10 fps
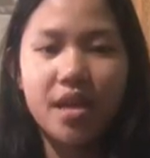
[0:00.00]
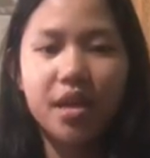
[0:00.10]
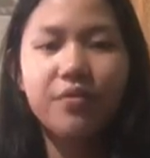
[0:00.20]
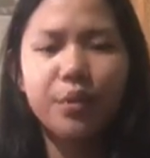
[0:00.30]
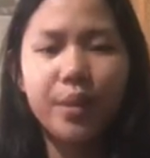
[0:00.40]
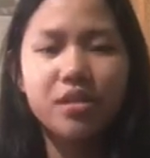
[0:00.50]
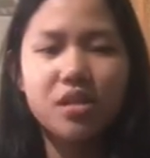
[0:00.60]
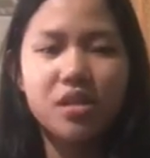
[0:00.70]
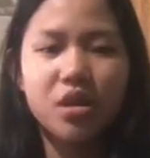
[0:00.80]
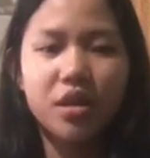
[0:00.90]

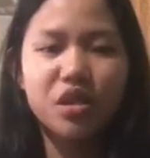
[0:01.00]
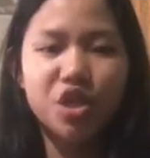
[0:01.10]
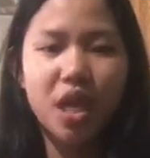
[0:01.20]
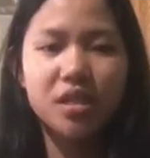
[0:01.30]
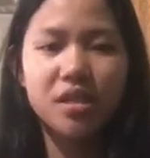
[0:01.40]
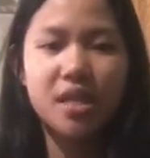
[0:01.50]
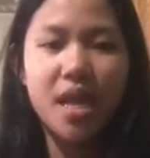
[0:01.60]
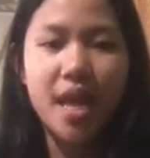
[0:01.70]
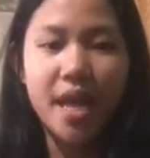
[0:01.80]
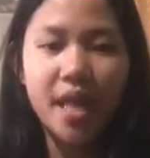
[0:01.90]
influences on a child's
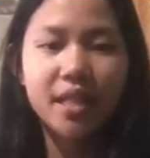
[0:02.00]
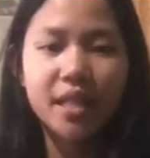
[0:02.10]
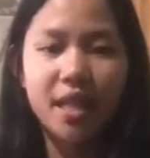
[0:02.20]
health